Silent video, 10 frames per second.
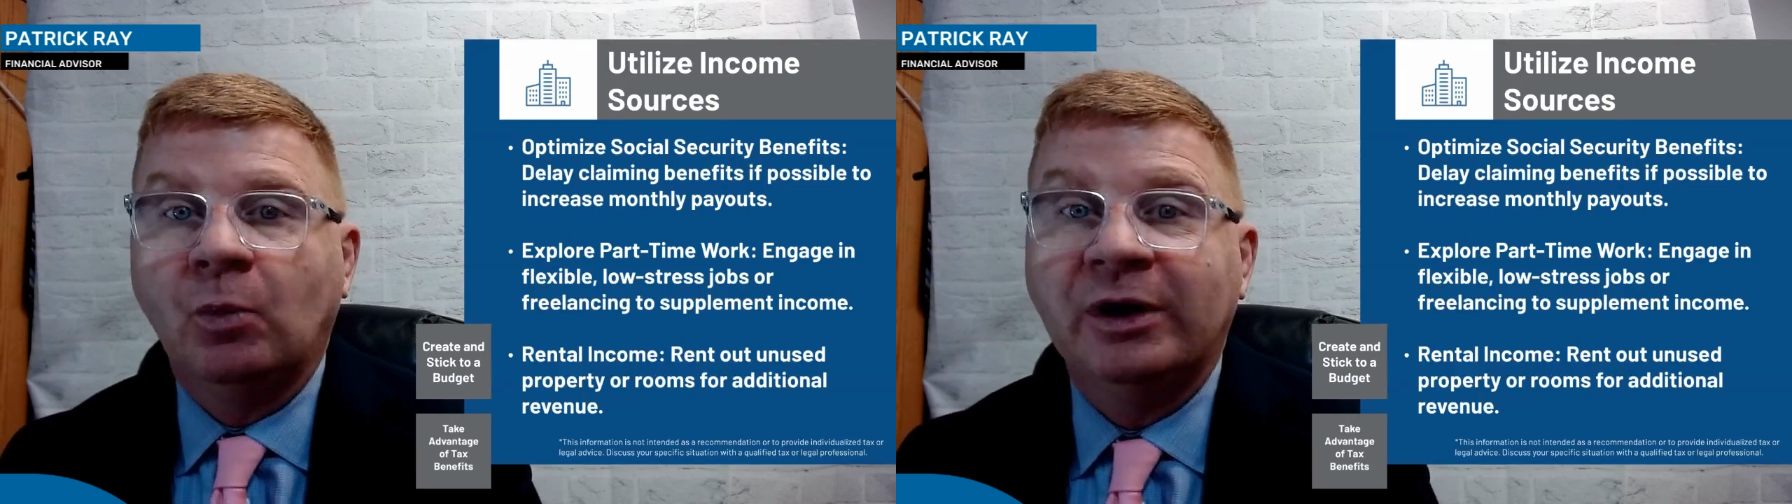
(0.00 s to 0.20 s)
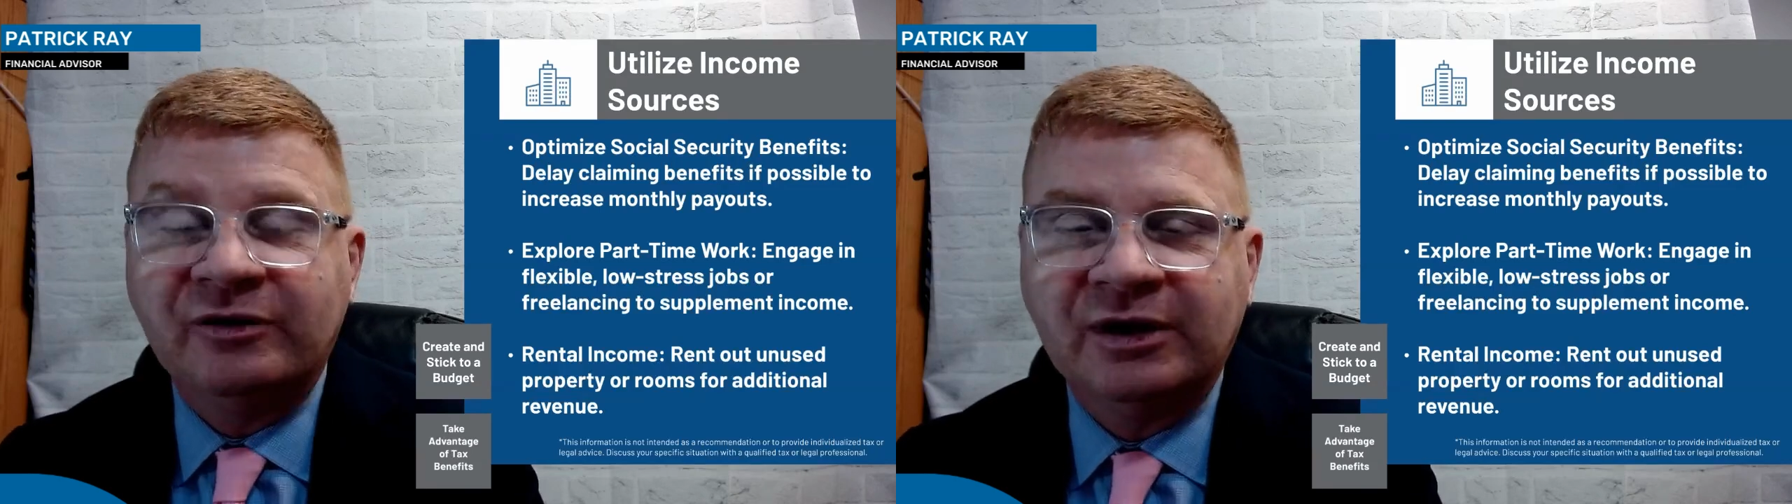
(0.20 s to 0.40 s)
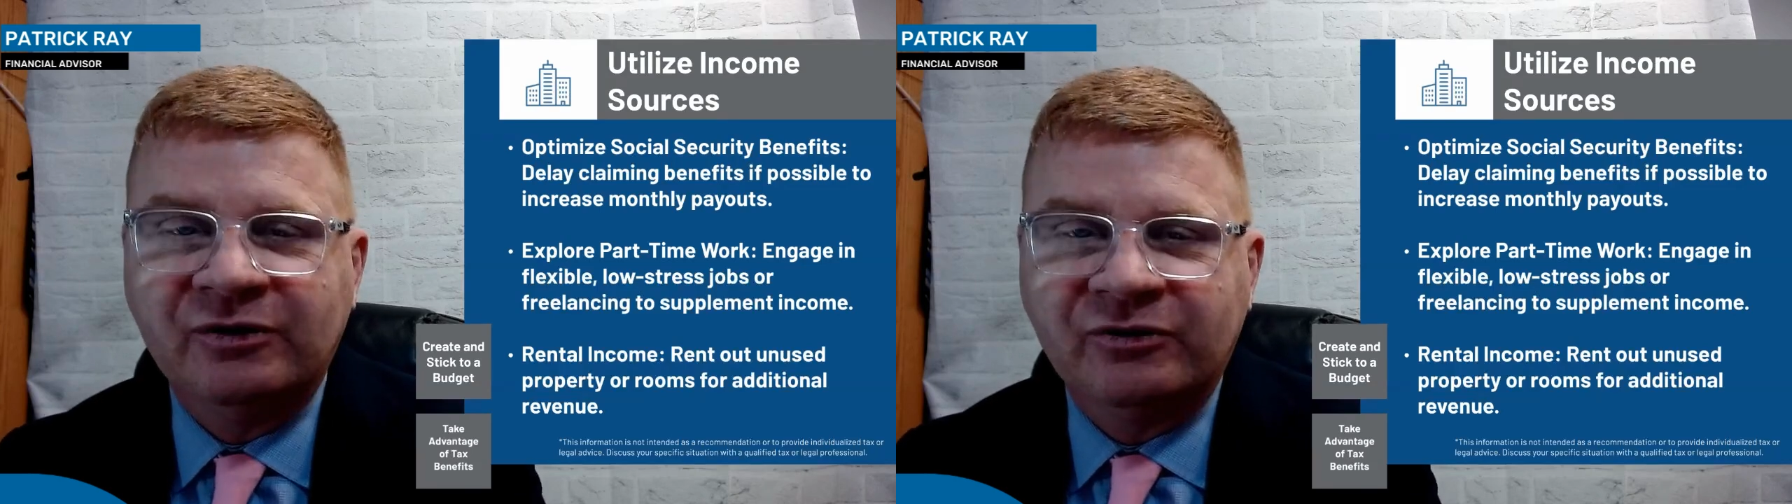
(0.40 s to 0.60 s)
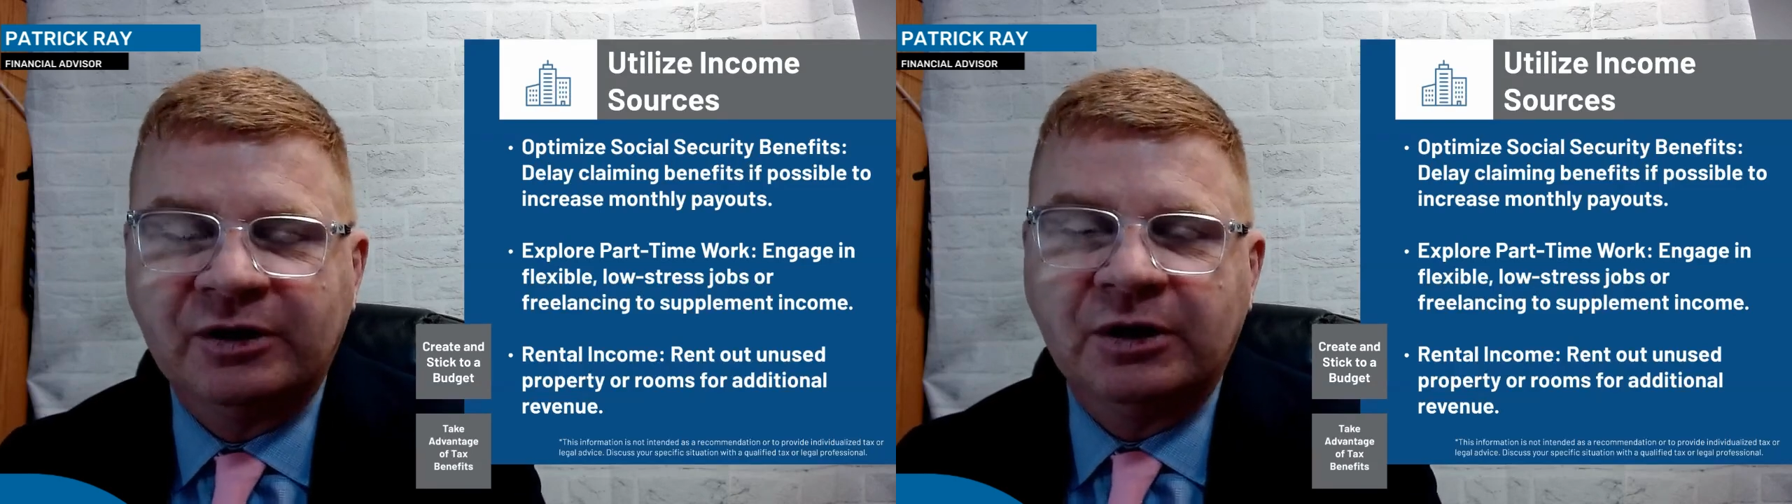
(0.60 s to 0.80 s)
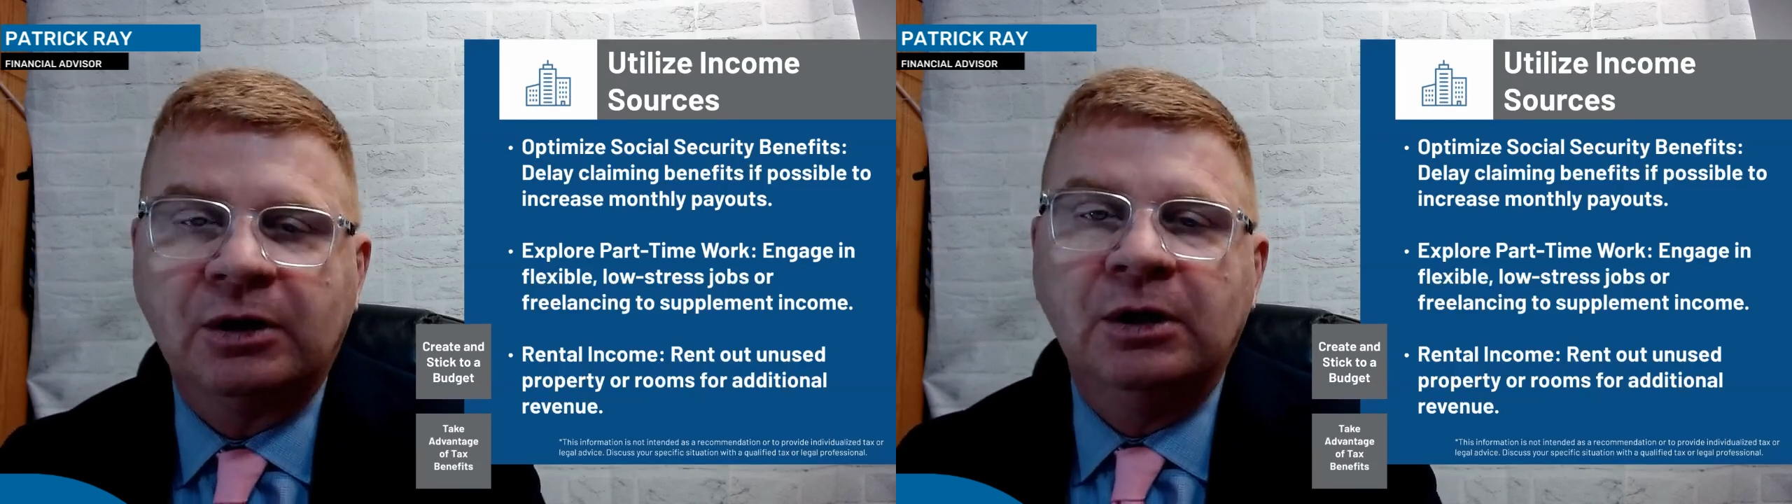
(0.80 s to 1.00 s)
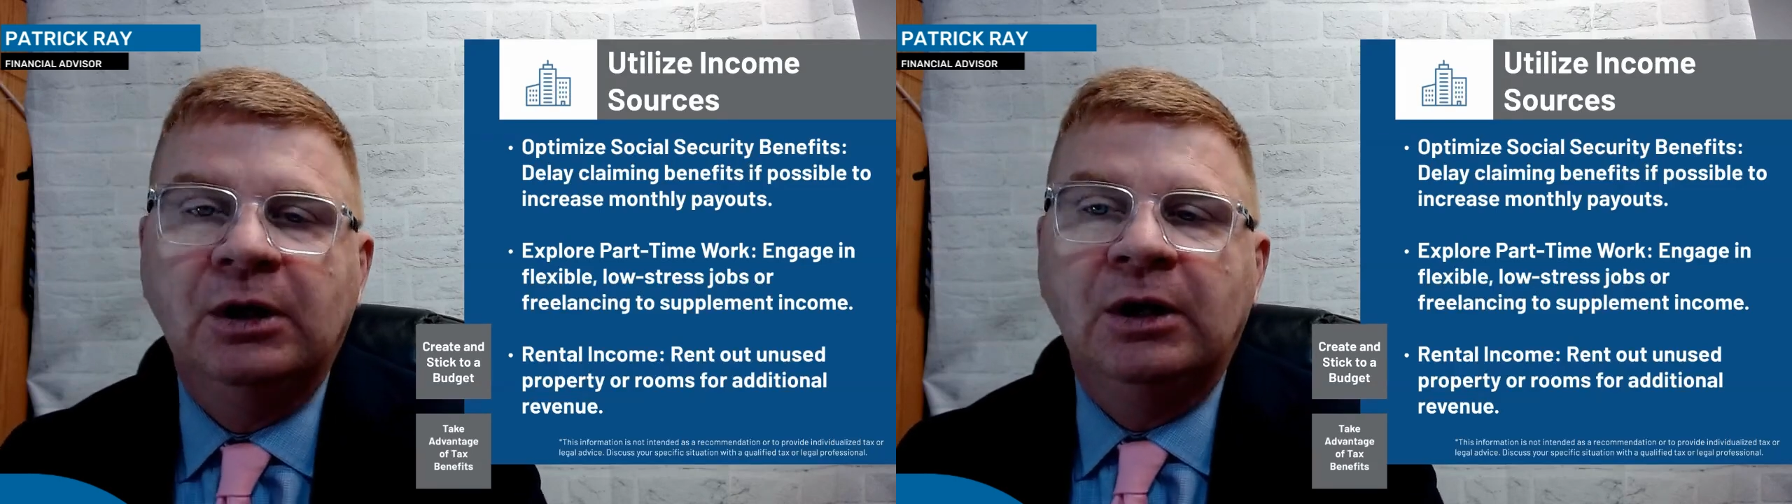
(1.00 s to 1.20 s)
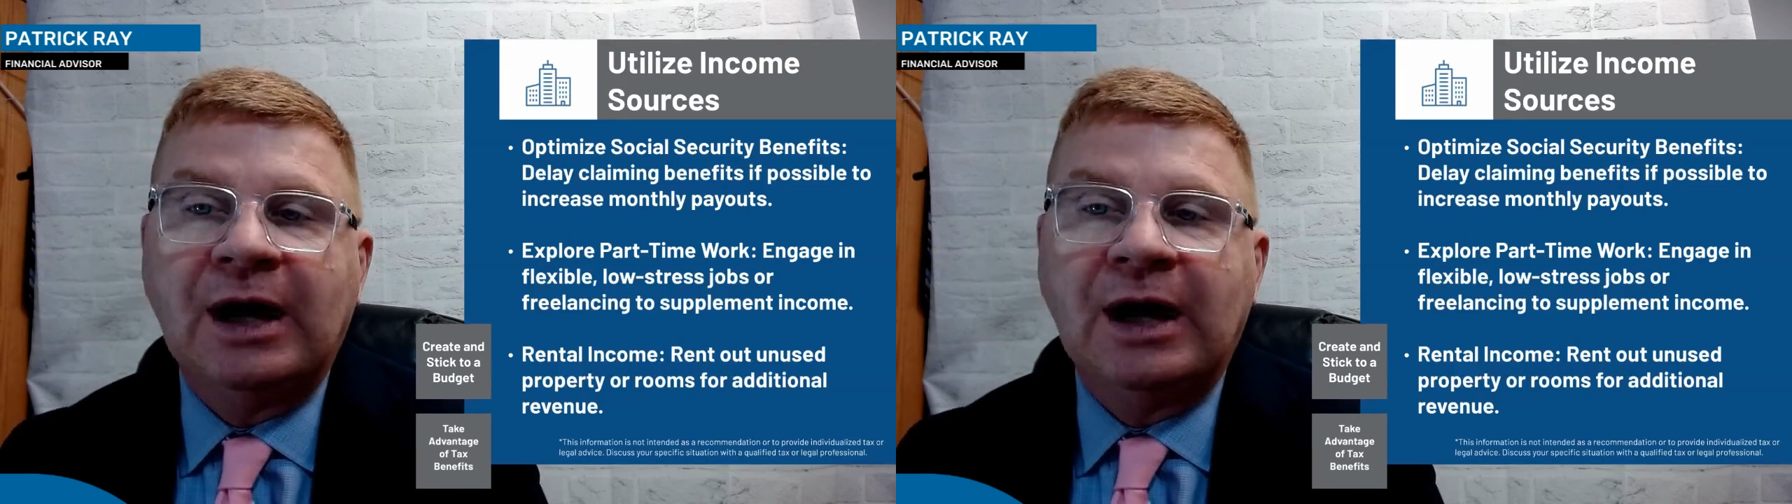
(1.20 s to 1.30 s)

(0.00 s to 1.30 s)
when to consider